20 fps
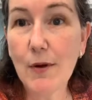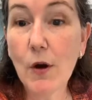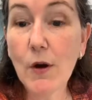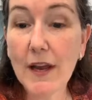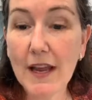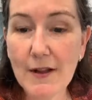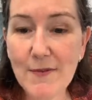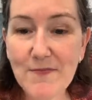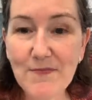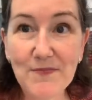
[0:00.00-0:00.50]

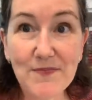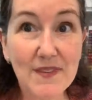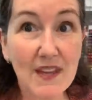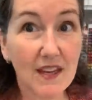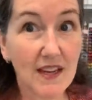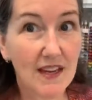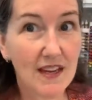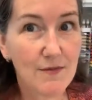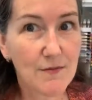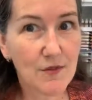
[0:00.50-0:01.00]
Okay,
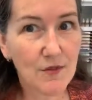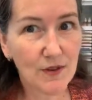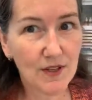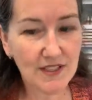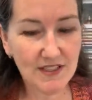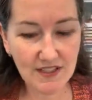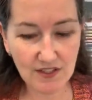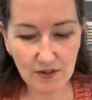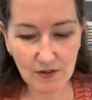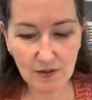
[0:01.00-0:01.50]
I'm
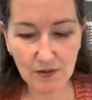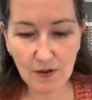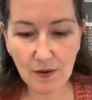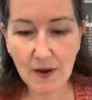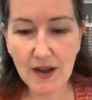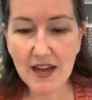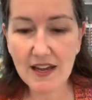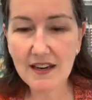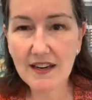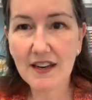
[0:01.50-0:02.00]
going to go
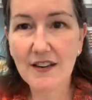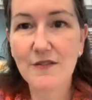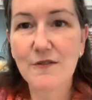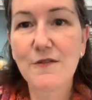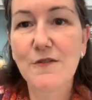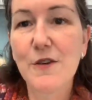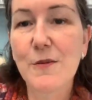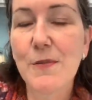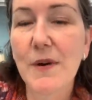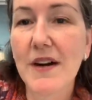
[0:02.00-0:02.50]
ahead and
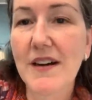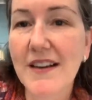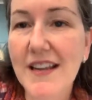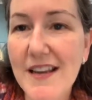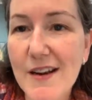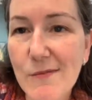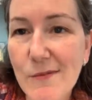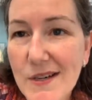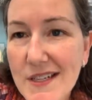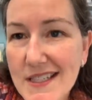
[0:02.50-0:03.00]
flip our
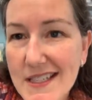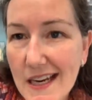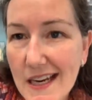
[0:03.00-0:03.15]
camera